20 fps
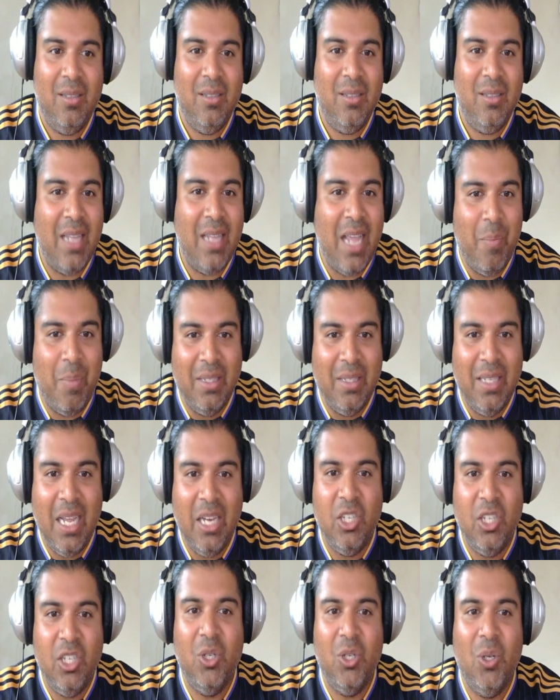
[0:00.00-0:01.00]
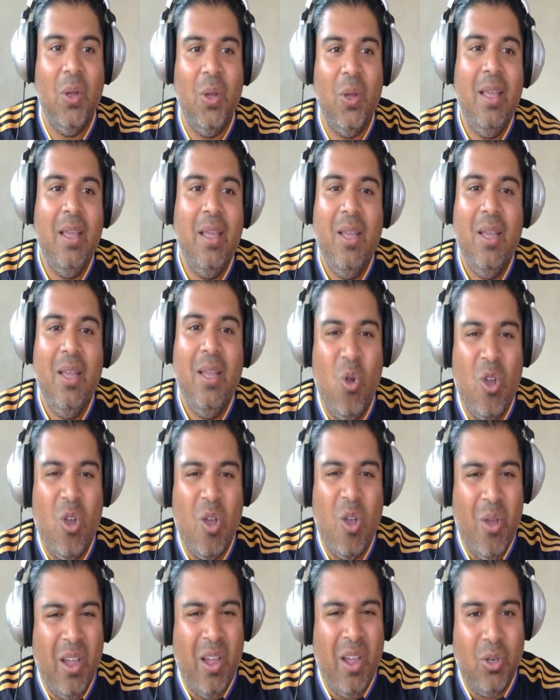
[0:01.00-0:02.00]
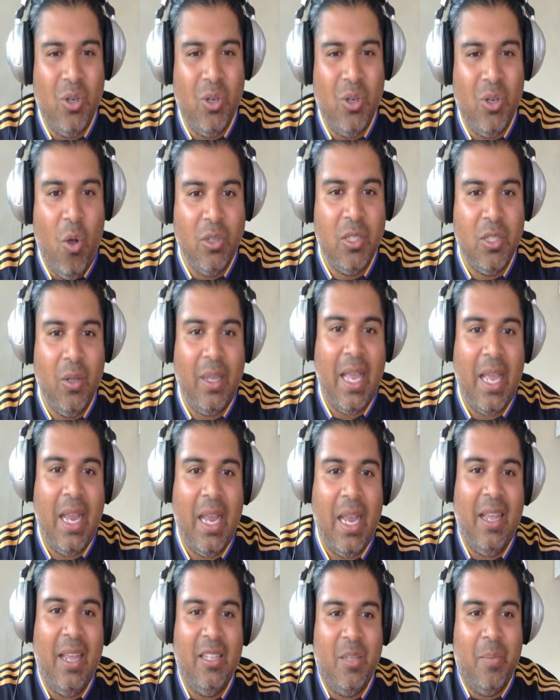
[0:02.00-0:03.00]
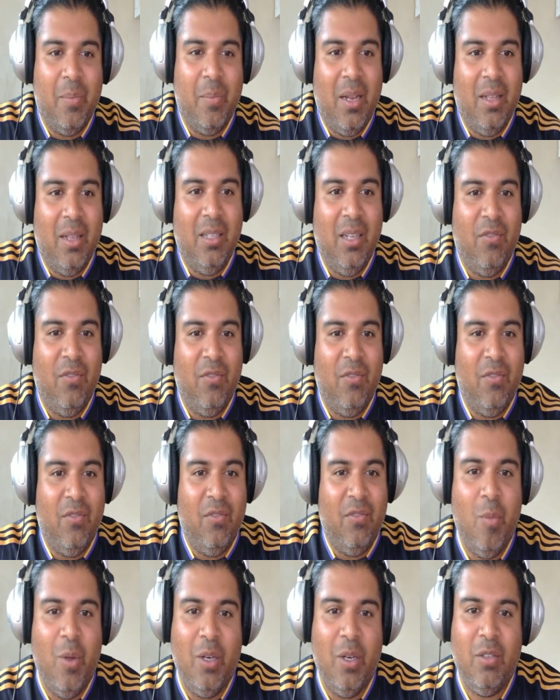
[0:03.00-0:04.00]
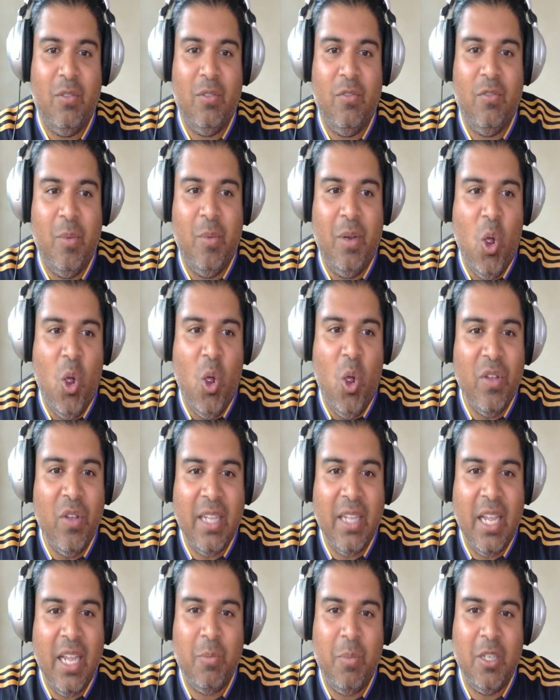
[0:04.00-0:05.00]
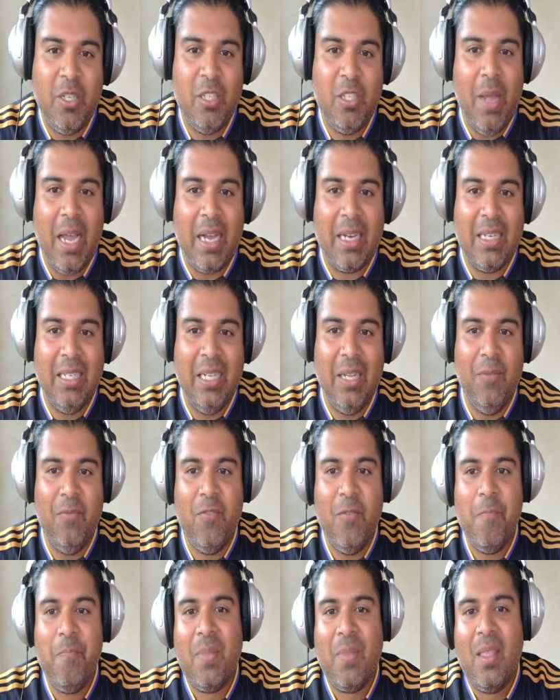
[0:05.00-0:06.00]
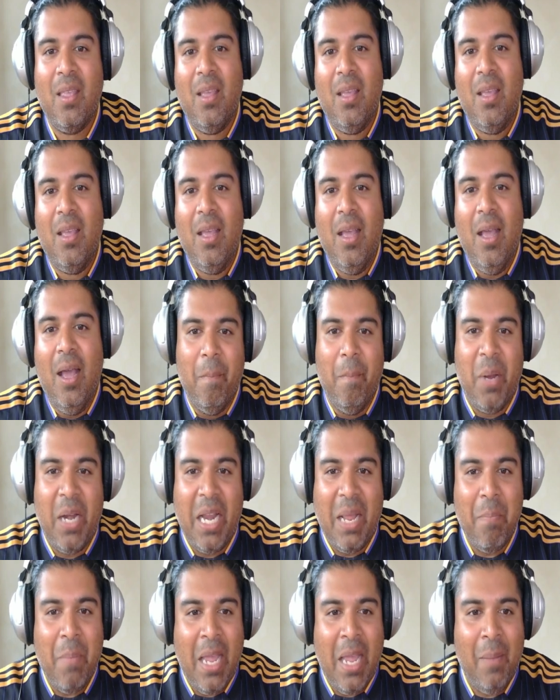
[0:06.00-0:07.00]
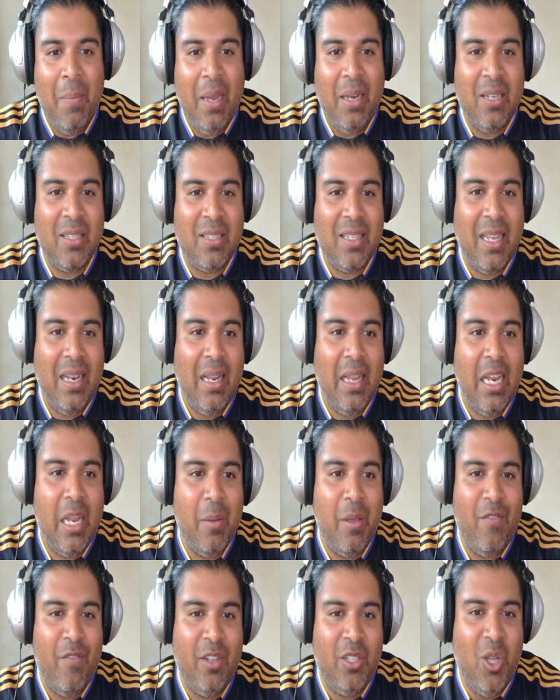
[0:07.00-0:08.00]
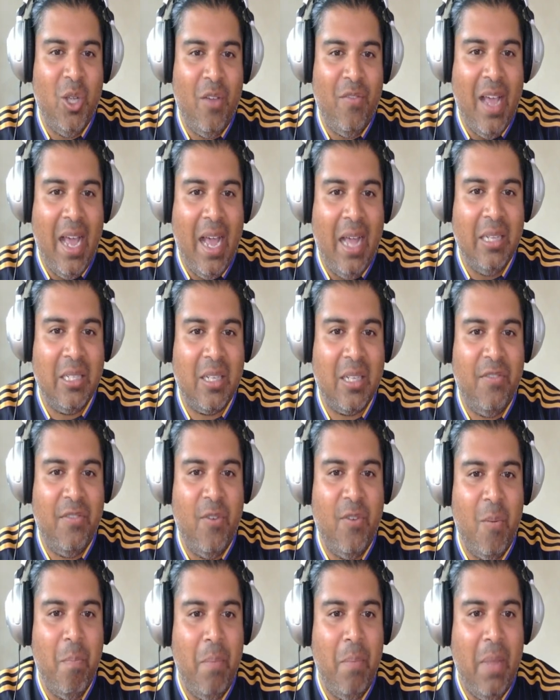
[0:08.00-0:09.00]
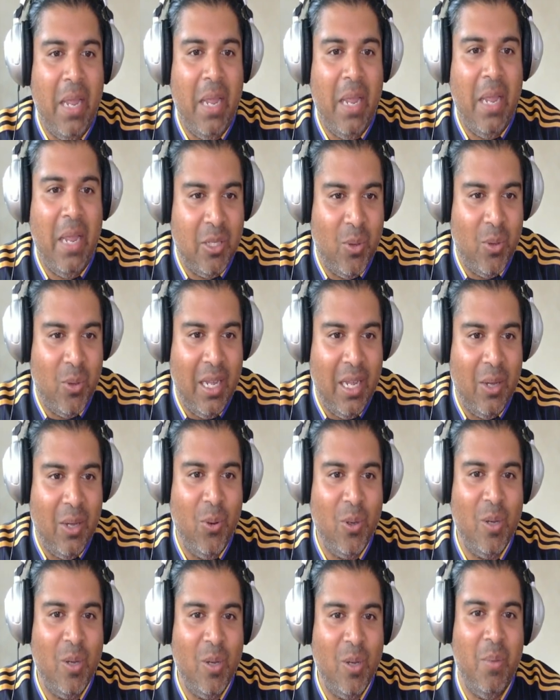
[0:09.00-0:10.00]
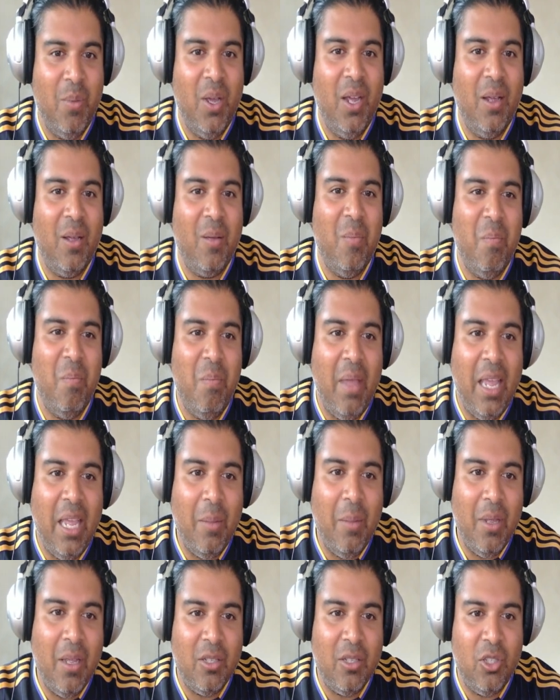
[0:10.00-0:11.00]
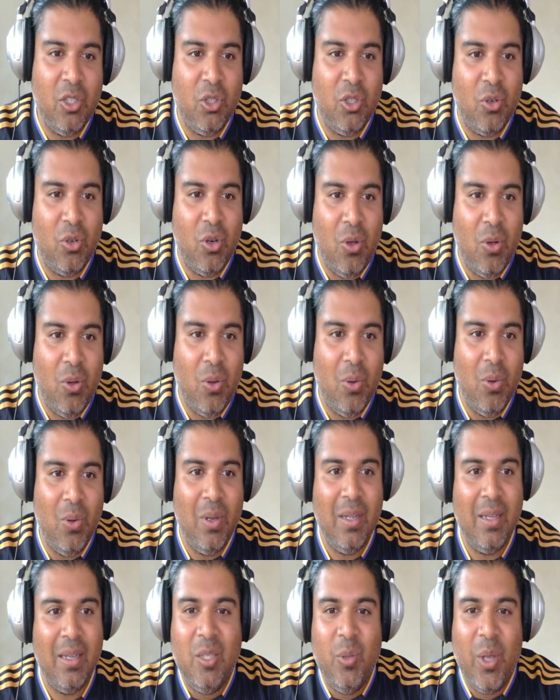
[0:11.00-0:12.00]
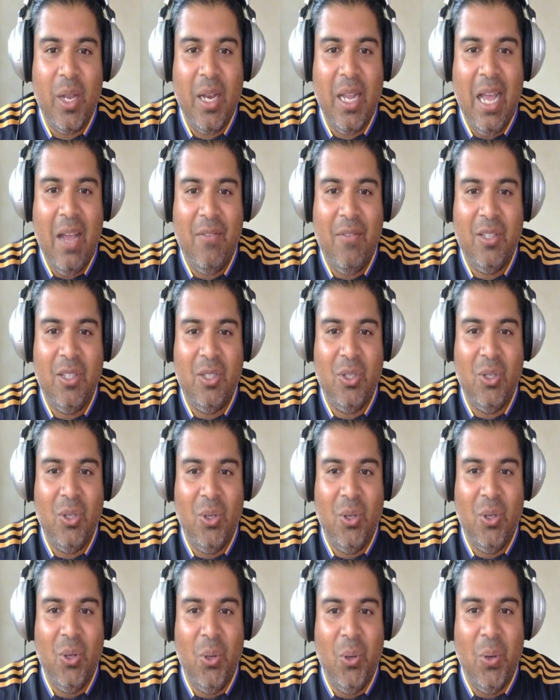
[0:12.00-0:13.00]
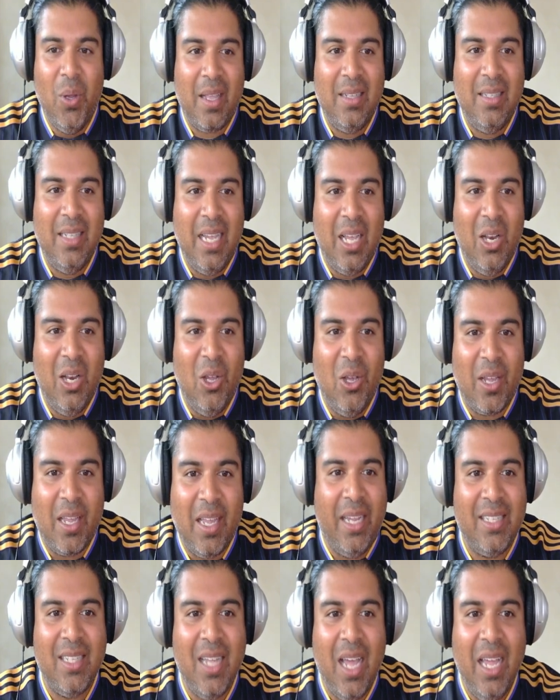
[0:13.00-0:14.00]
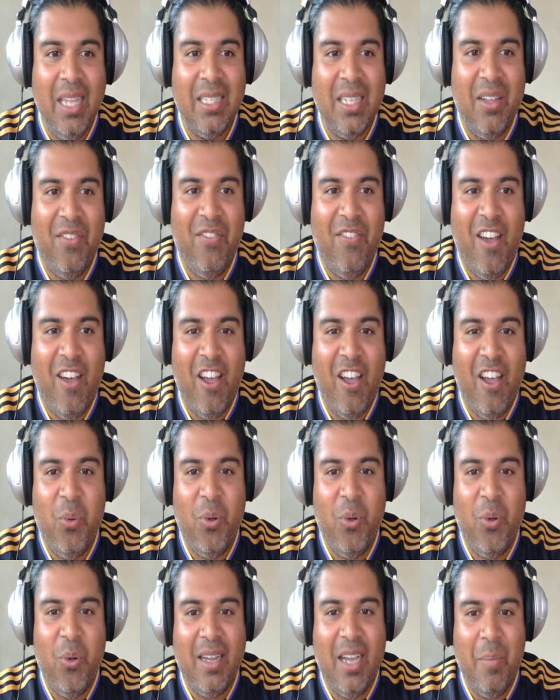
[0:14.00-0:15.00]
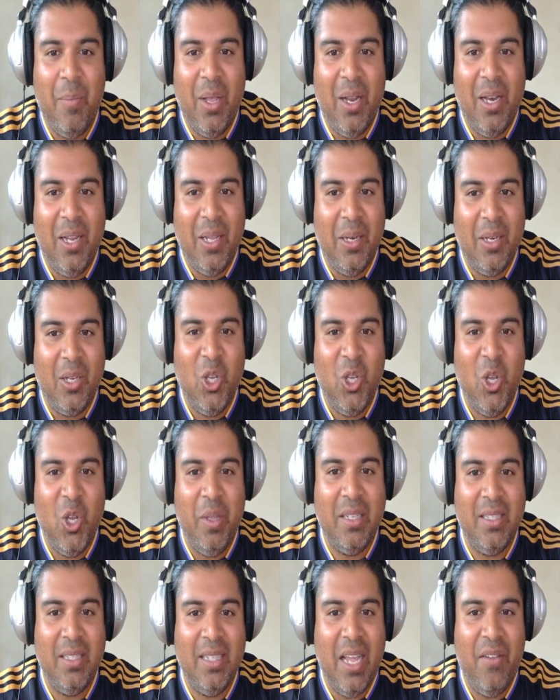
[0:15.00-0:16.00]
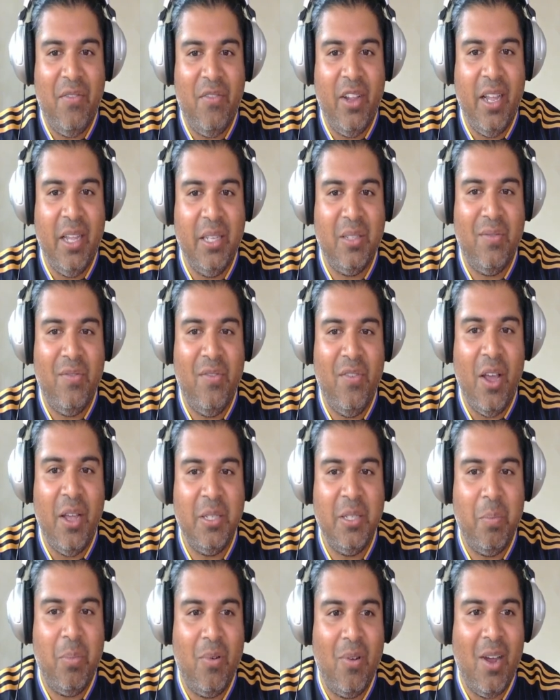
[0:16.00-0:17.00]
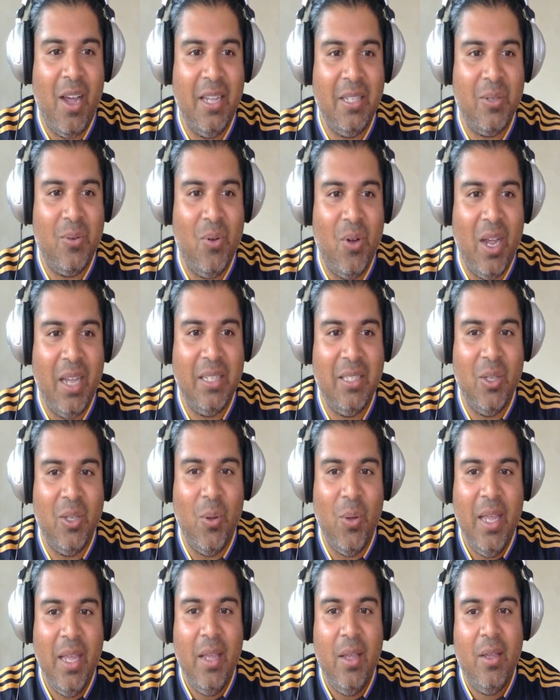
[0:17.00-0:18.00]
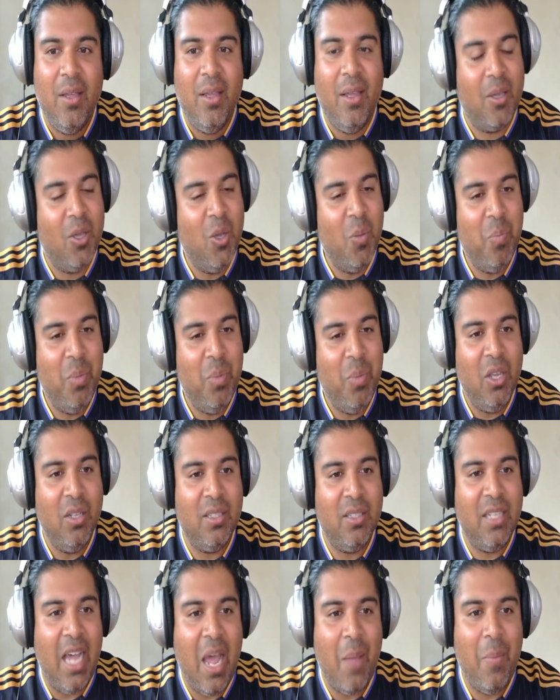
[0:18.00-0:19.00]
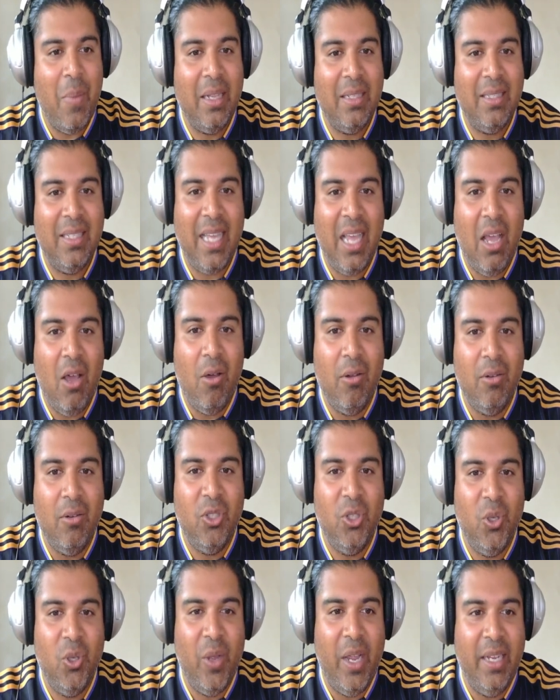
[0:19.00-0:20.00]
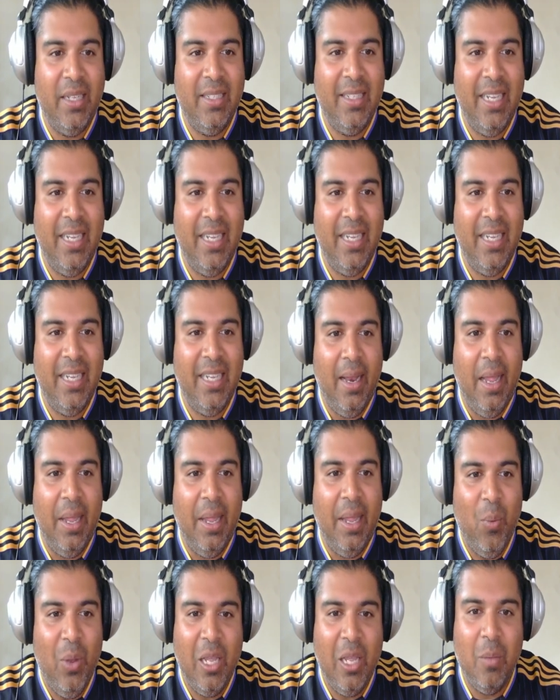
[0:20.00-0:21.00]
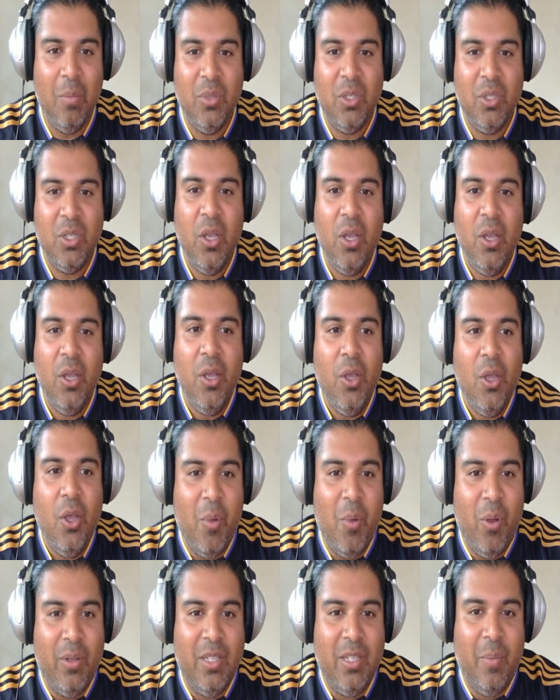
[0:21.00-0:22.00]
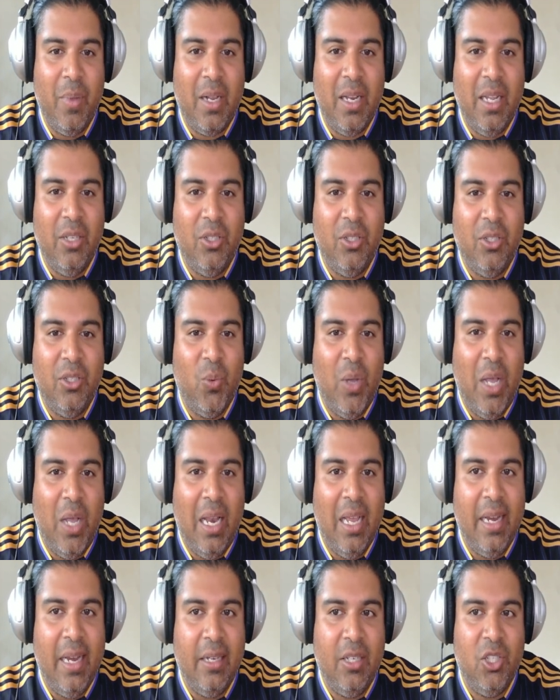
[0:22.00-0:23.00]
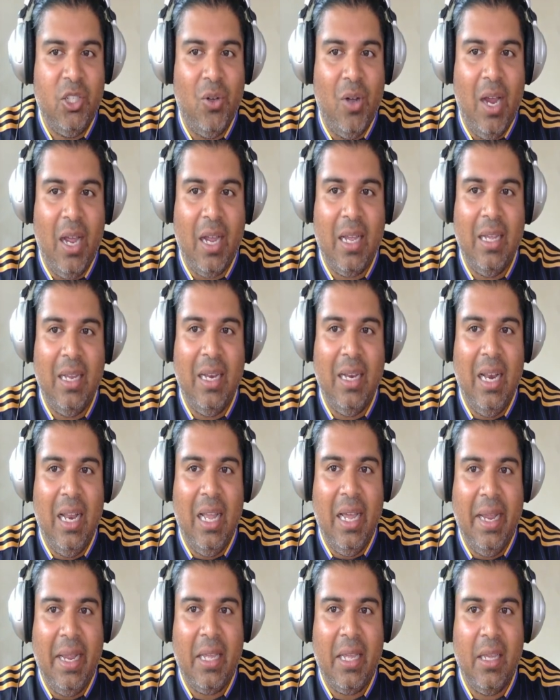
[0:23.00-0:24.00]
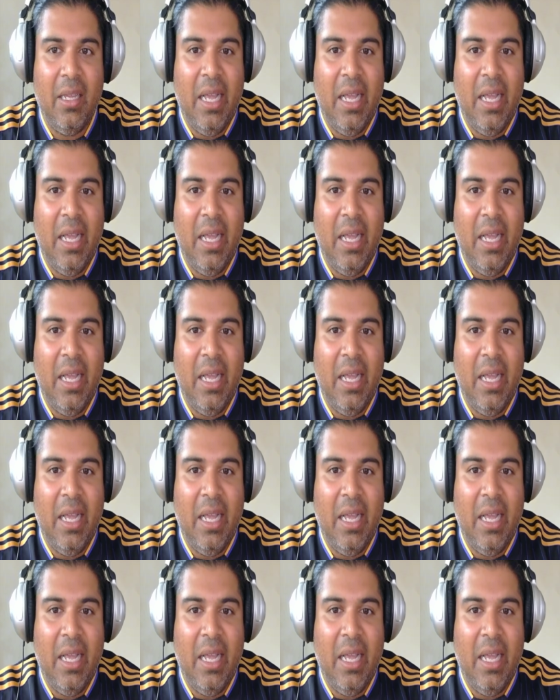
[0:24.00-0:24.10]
10 potential. Hülkenberg sort of also getting his ability from an overtakes perspective. But it may be just a little bit of a tough ask for maybe someone like Hülkenberg, maybe a Stroll. We're going to have to take a look. Sainz at 5.9 million could be set for his first prize rise. So it could be good timing to get onto a team like Williams, who typically do well at a track like